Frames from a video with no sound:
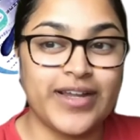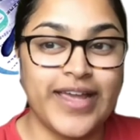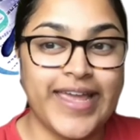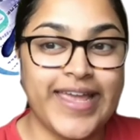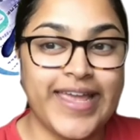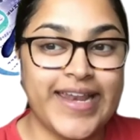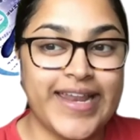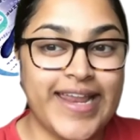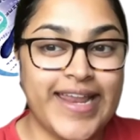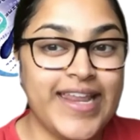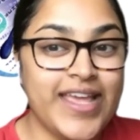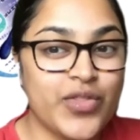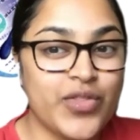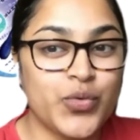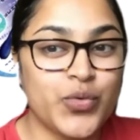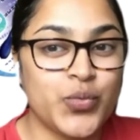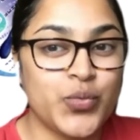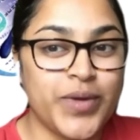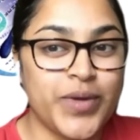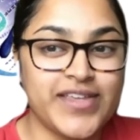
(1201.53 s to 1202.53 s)
in any other
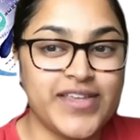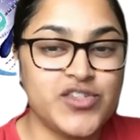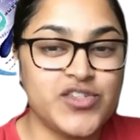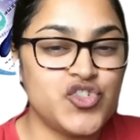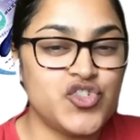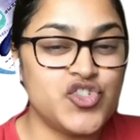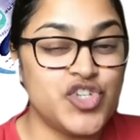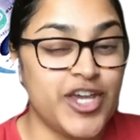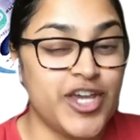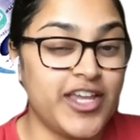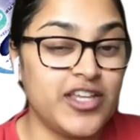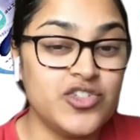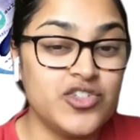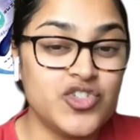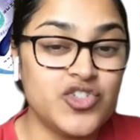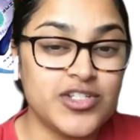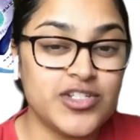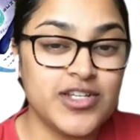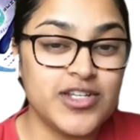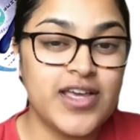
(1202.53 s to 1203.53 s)
ways
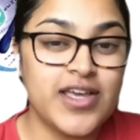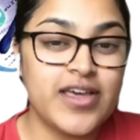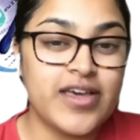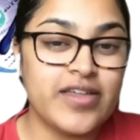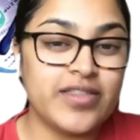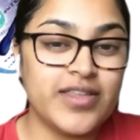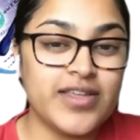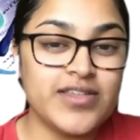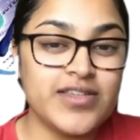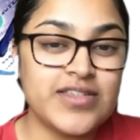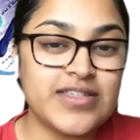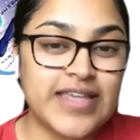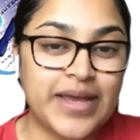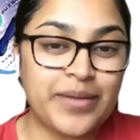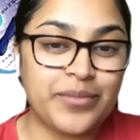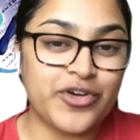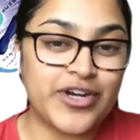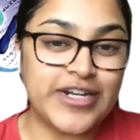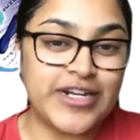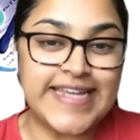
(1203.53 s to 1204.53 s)
changed these
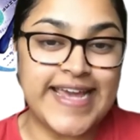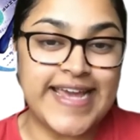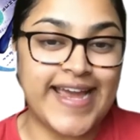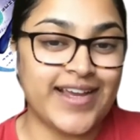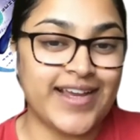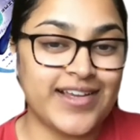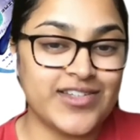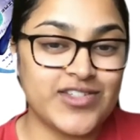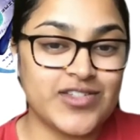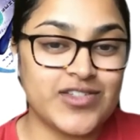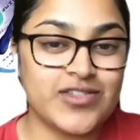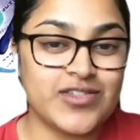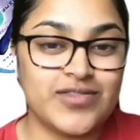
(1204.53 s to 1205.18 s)
cyber attacks?